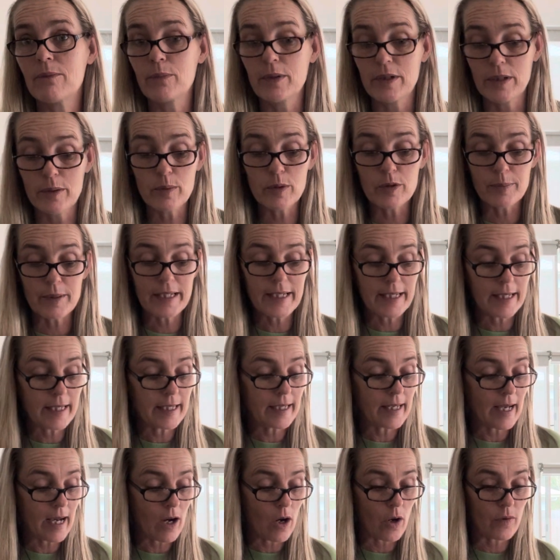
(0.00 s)
We will be
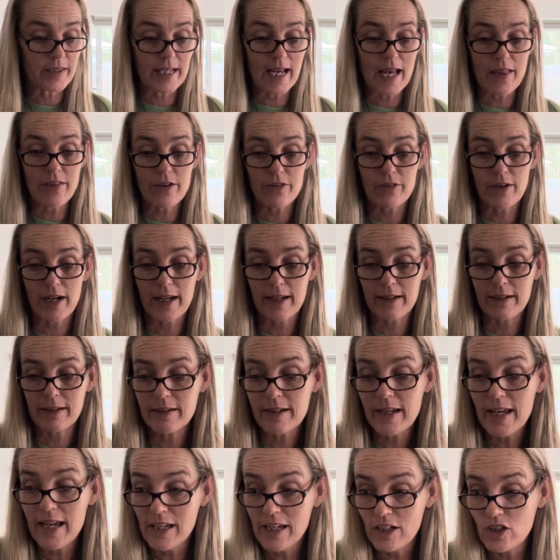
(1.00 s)
here on the other
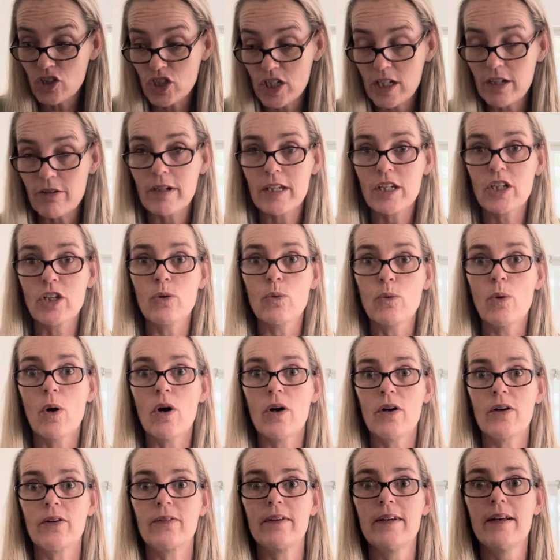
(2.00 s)
end cheering you
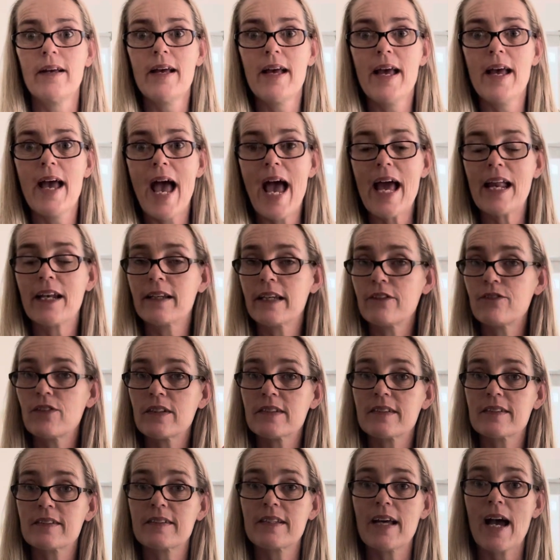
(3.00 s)
on. And if you're
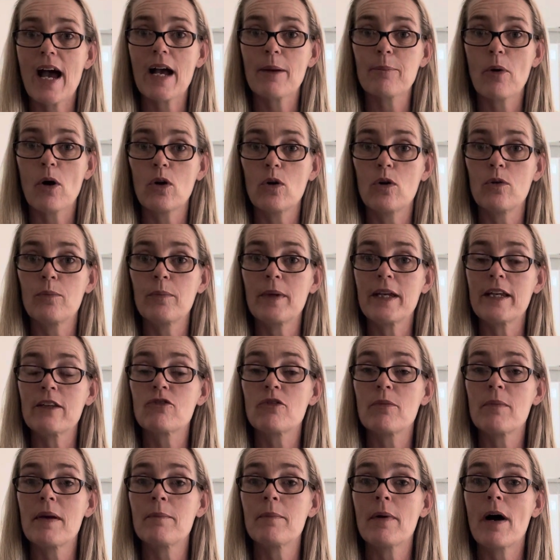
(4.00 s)
stuck, by all means,
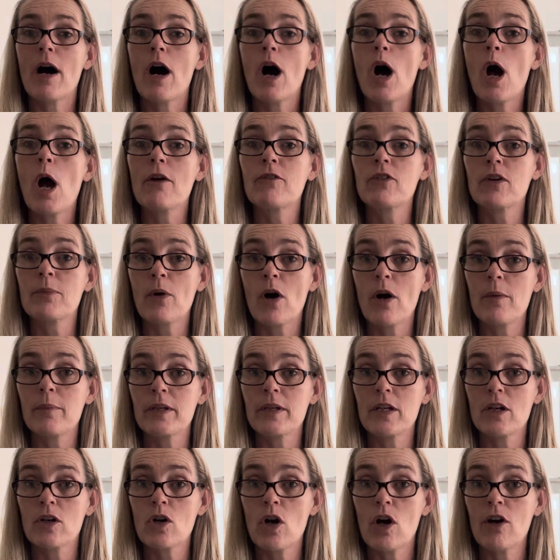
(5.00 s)
remember, over and buy
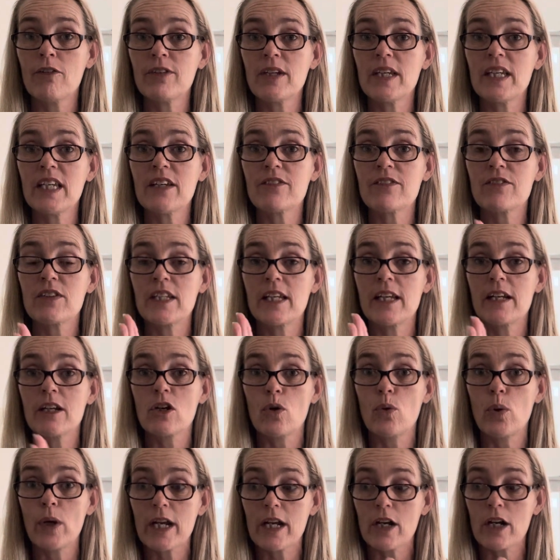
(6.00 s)
me a coffee. If you need a
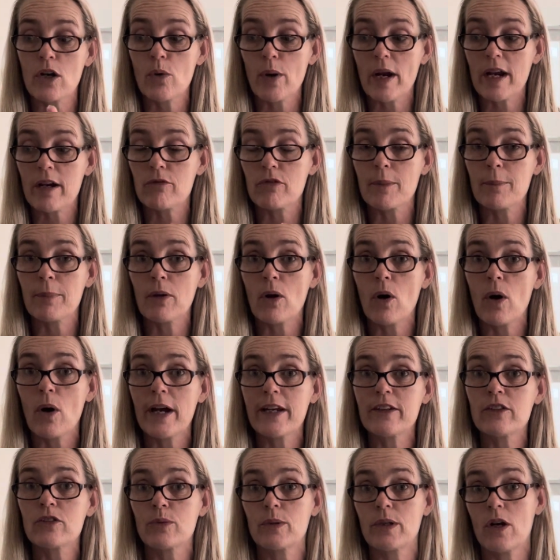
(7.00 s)
quick, quick reply
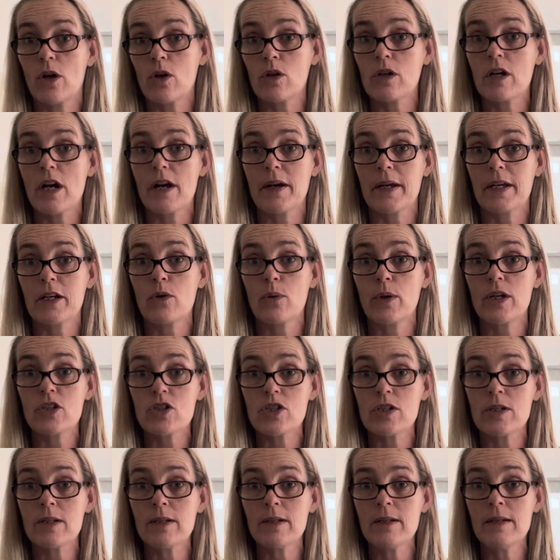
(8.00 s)
to an ongoing
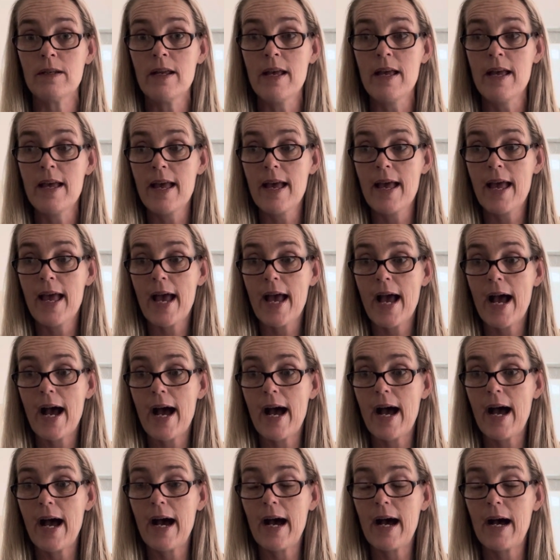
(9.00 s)
question,
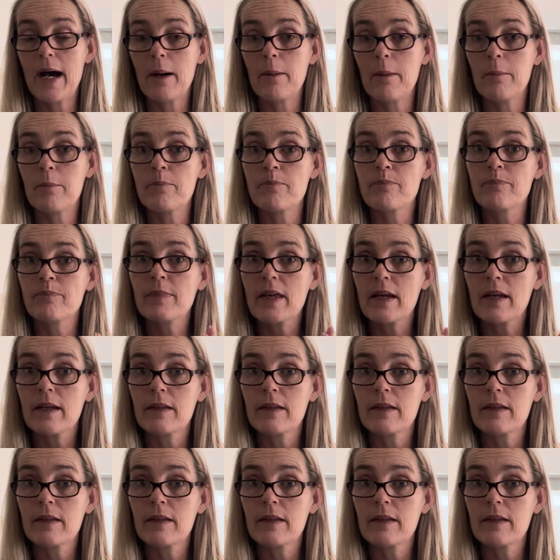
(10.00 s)
$5